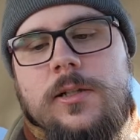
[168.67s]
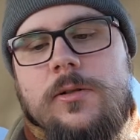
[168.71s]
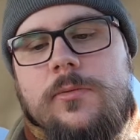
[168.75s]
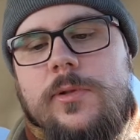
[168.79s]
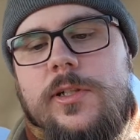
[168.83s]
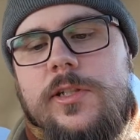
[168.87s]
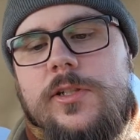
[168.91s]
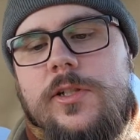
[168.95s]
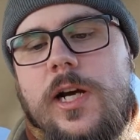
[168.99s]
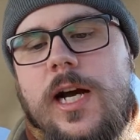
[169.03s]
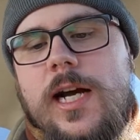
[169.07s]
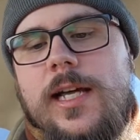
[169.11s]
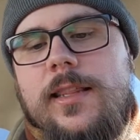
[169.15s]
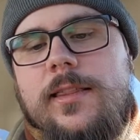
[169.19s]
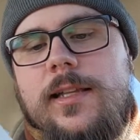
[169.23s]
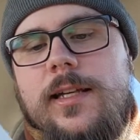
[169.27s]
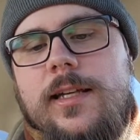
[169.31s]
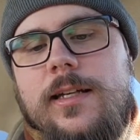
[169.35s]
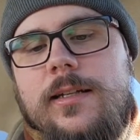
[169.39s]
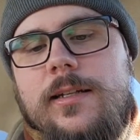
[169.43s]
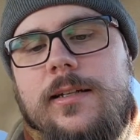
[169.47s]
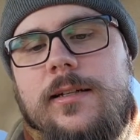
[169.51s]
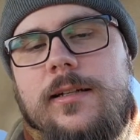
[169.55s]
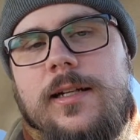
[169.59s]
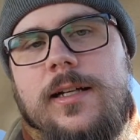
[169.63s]
which I
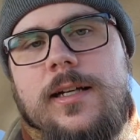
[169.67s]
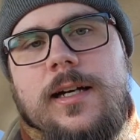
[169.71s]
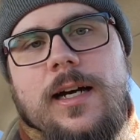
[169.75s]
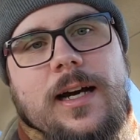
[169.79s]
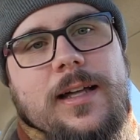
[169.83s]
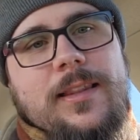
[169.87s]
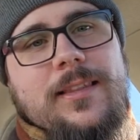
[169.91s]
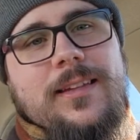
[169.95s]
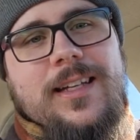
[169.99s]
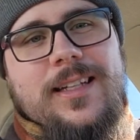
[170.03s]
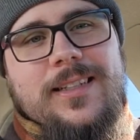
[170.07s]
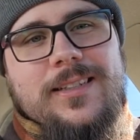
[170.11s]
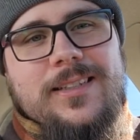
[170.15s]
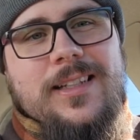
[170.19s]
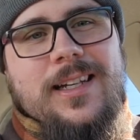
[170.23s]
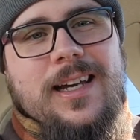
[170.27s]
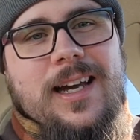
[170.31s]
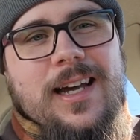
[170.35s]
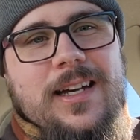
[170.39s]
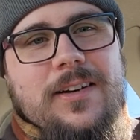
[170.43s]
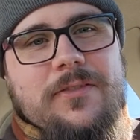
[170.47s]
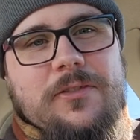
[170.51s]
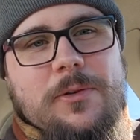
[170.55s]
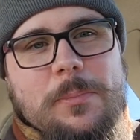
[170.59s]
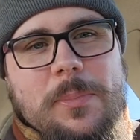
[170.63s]
think is
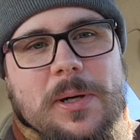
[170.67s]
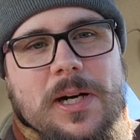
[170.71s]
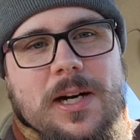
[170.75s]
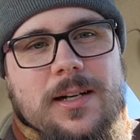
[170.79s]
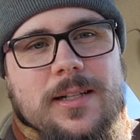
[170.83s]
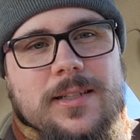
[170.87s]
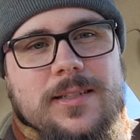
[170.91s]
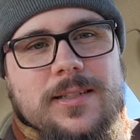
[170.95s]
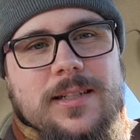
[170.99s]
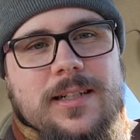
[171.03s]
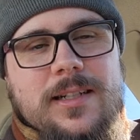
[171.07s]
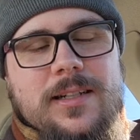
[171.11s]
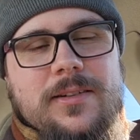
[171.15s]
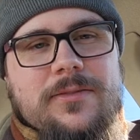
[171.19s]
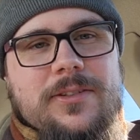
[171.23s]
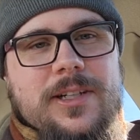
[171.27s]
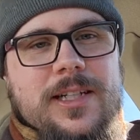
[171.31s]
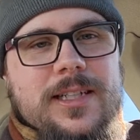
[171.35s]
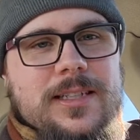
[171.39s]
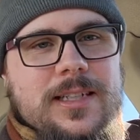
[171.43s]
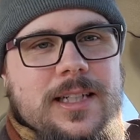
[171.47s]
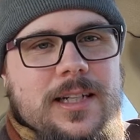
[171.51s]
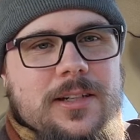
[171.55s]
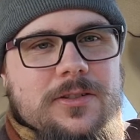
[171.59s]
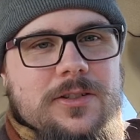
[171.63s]
kind of a positive.
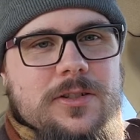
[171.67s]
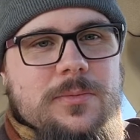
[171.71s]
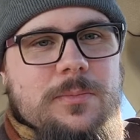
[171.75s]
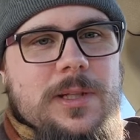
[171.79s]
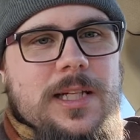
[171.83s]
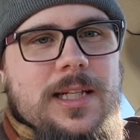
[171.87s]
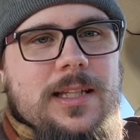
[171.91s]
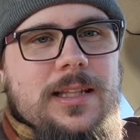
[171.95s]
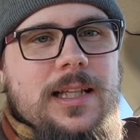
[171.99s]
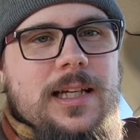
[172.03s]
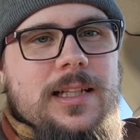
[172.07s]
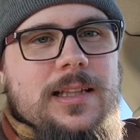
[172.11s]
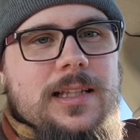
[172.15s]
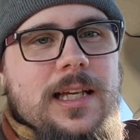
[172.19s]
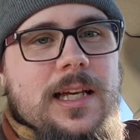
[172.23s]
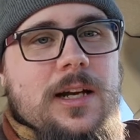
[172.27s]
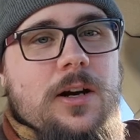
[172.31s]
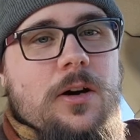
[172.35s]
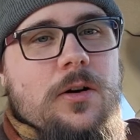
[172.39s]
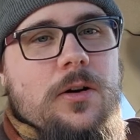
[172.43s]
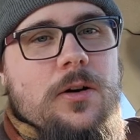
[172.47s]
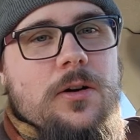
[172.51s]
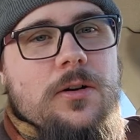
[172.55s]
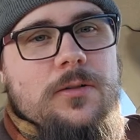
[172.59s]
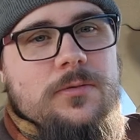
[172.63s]
It tells me that they
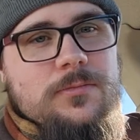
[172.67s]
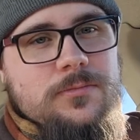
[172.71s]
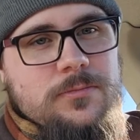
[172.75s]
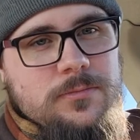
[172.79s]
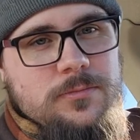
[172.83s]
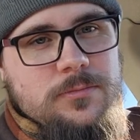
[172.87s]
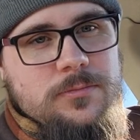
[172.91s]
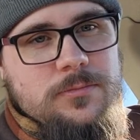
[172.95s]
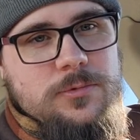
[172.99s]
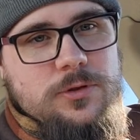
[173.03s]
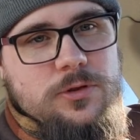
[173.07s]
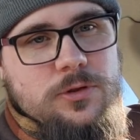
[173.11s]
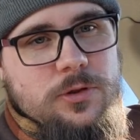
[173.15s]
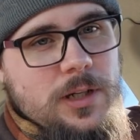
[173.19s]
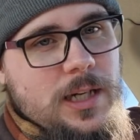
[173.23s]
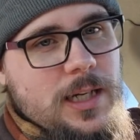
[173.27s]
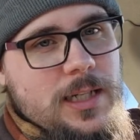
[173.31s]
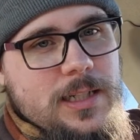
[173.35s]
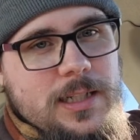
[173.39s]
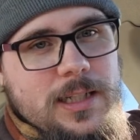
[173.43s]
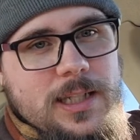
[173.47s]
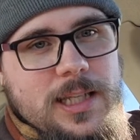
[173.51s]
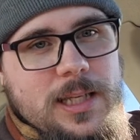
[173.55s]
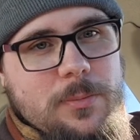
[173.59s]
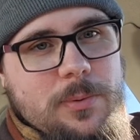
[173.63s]
are
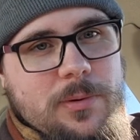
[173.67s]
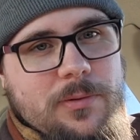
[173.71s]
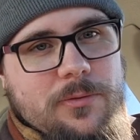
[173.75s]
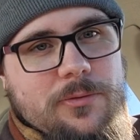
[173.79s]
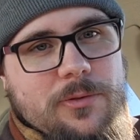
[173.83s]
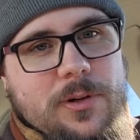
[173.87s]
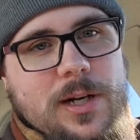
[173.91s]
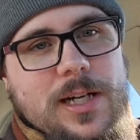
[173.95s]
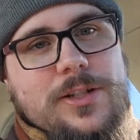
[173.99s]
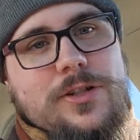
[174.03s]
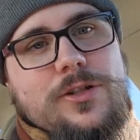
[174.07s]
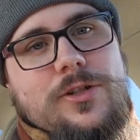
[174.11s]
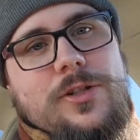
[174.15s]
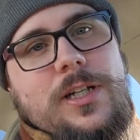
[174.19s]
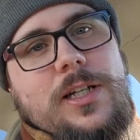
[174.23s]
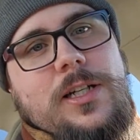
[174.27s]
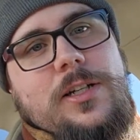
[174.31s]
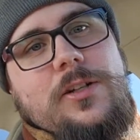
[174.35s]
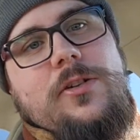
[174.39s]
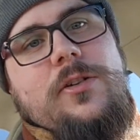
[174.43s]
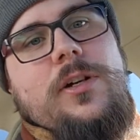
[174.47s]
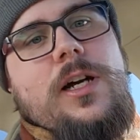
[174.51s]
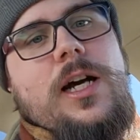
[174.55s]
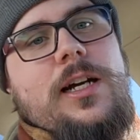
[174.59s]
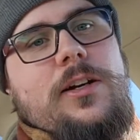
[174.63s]
trying to keep it fresh
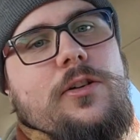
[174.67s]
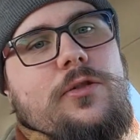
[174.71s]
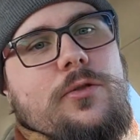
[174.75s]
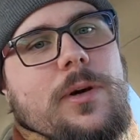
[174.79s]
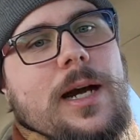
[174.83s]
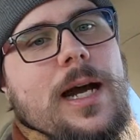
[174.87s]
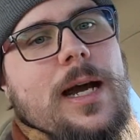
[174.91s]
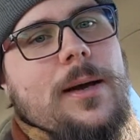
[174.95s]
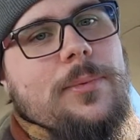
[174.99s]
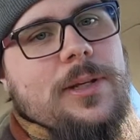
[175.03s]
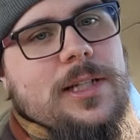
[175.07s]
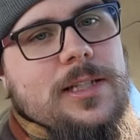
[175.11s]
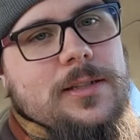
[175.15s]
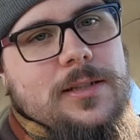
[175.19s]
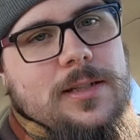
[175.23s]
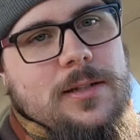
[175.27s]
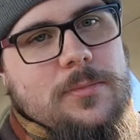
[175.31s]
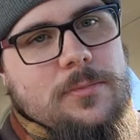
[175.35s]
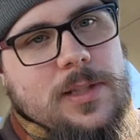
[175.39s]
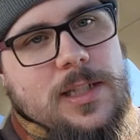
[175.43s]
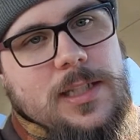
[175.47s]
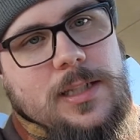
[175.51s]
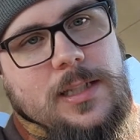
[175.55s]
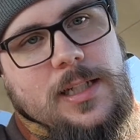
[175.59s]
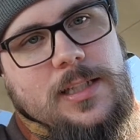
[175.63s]
and you're not grabbing
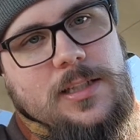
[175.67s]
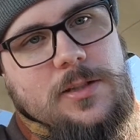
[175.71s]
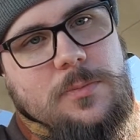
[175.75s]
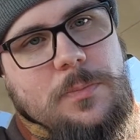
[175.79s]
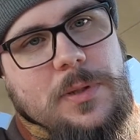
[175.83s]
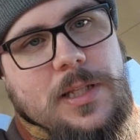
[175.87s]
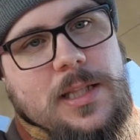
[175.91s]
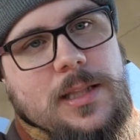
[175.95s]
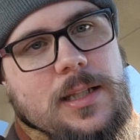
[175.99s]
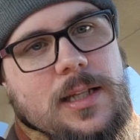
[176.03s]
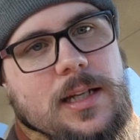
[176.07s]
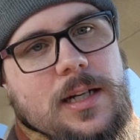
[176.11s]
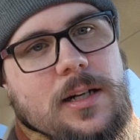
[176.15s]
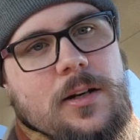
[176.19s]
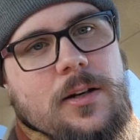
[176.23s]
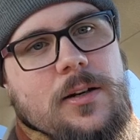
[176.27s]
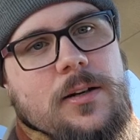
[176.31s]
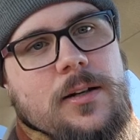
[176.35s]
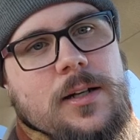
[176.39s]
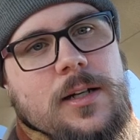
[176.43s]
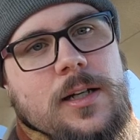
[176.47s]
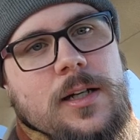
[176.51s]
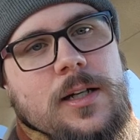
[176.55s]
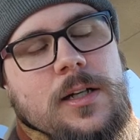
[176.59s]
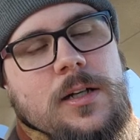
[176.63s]
something that's been there
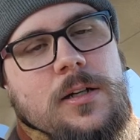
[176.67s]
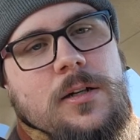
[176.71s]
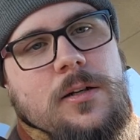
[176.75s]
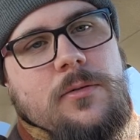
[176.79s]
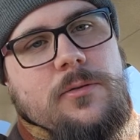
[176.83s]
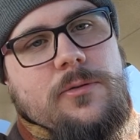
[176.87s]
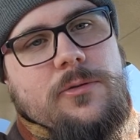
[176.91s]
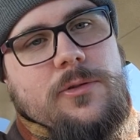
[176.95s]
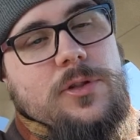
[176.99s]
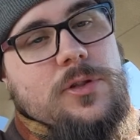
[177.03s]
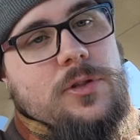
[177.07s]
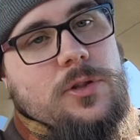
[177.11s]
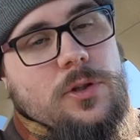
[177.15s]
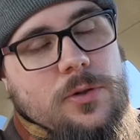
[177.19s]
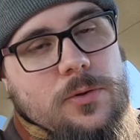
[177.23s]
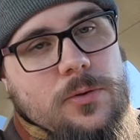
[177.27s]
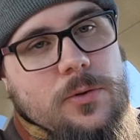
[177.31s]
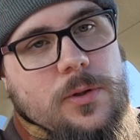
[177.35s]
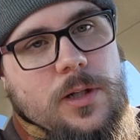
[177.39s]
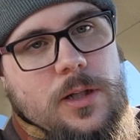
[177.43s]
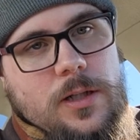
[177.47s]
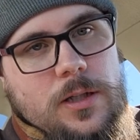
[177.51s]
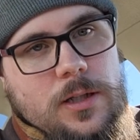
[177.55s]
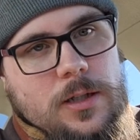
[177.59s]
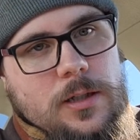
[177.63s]
for too
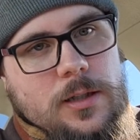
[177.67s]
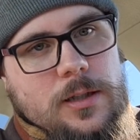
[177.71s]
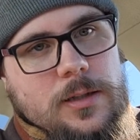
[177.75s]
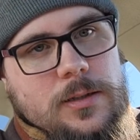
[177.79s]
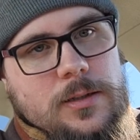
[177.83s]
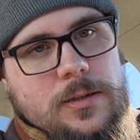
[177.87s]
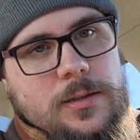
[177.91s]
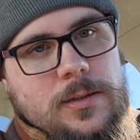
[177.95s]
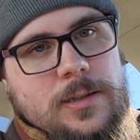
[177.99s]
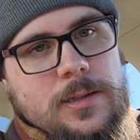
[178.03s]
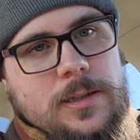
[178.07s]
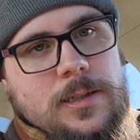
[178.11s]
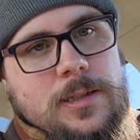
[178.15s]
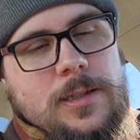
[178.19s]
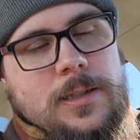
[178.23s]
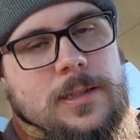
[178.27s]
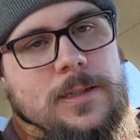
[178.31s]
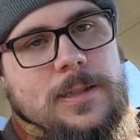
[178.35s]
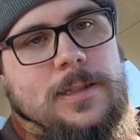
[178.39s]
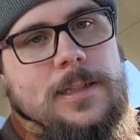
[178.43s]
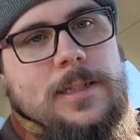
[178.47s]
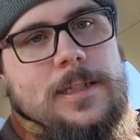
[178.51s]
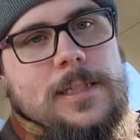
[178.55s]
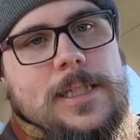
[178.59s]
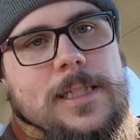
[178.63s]
long.
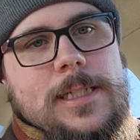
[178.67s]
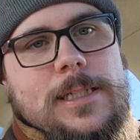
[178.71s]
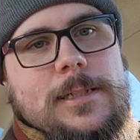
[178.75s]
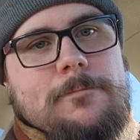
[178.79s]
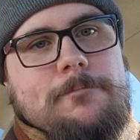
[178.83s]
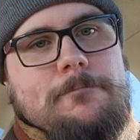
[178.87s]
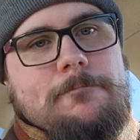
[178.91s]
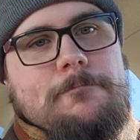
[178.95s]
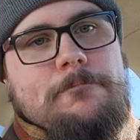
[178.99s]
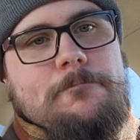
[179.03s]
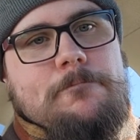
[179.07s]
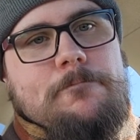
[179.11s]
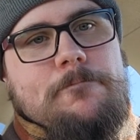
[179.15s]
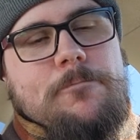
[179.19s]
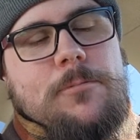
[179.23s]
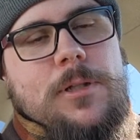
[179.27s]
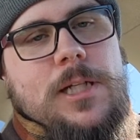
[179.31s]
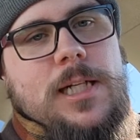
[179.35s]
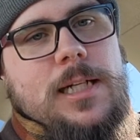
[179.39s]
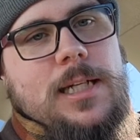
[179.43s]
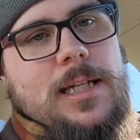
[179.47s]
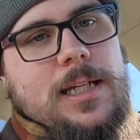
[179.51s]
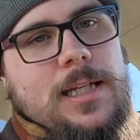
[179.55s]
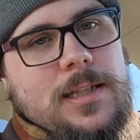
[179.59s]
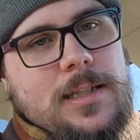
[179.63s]

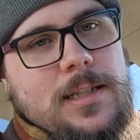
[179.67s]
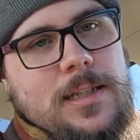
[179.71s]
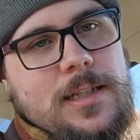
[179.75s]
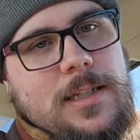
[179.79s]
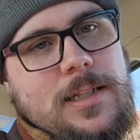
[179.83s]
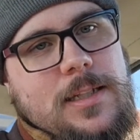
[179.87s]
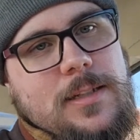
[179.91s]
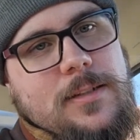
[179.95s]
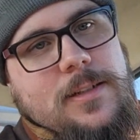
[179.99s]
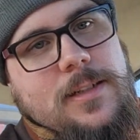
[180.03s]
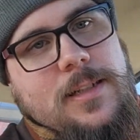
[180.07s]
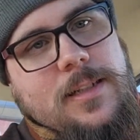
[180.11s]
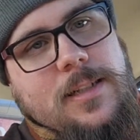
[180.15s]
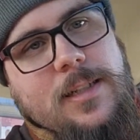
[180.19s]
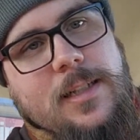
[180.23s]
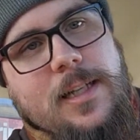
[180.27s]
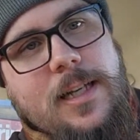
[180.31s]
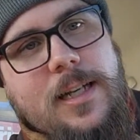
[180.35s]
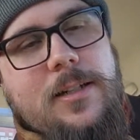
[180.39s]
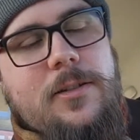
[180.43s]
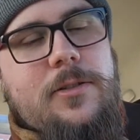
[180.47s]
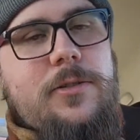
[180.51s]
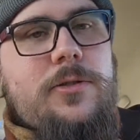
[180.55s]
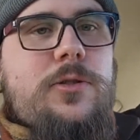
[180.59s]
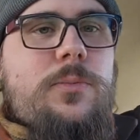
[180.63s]
Again, they kind
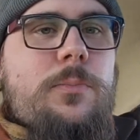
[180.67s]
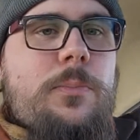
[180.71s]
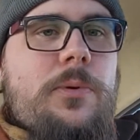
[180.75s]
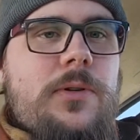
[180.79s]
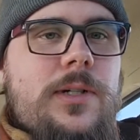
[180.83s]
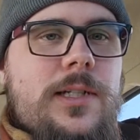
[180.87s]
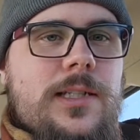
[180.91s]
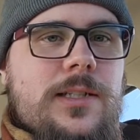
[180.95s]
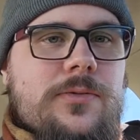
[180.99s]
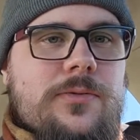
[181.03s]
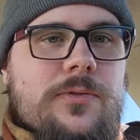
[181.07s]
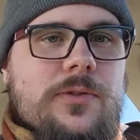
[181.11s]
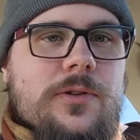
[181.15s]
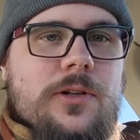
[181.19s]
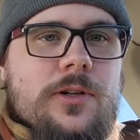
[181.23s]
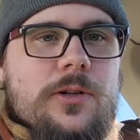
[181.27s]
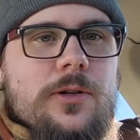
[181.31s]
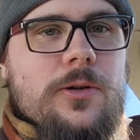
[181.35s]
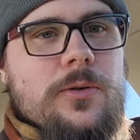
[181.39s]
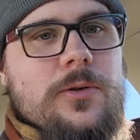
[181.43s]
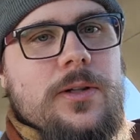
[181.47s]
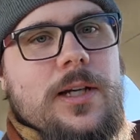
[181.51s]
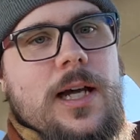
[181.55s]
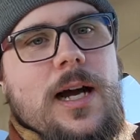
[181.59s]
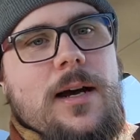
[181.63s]
of lose points for
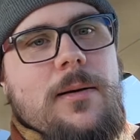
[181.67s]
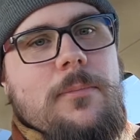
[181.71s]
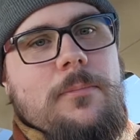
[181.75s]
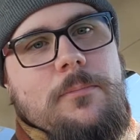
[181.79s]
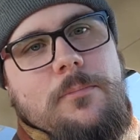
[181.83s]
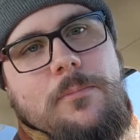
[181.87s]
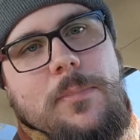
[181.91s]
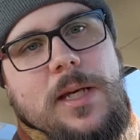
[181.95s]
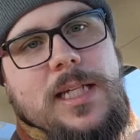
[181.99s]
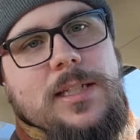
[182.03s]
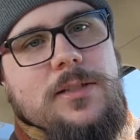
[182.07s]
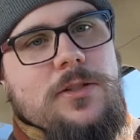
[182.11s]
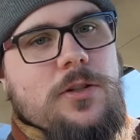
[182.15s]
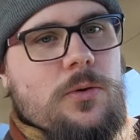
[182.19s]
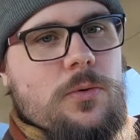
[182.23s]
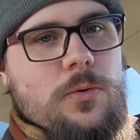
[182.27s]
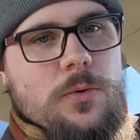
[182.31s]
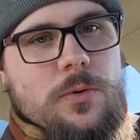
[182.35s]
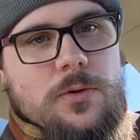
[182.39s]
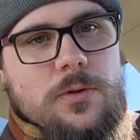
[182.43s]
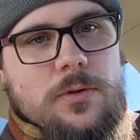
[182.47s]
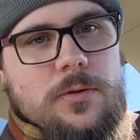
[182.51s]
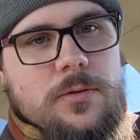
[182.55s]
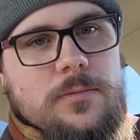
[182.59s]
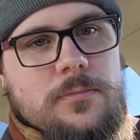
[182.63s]
whole not made to
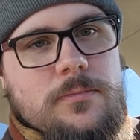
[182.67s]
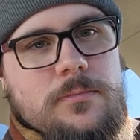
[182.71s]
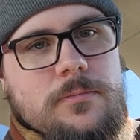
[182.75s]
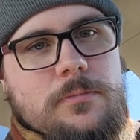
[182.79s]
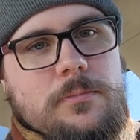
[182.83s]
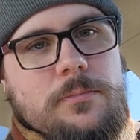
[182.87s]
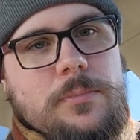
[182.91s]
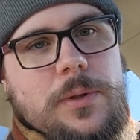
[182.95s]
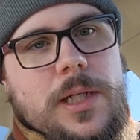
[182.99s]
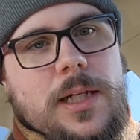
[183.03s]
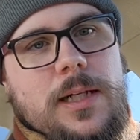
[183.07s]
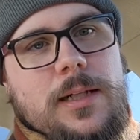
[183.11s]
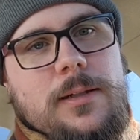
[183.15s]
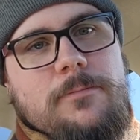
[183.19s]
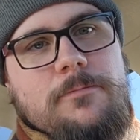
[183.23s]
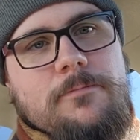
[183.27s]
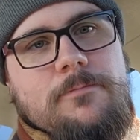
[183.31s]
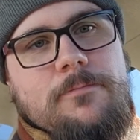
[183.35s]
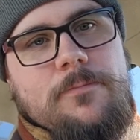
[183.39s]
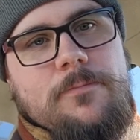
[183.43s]
order, but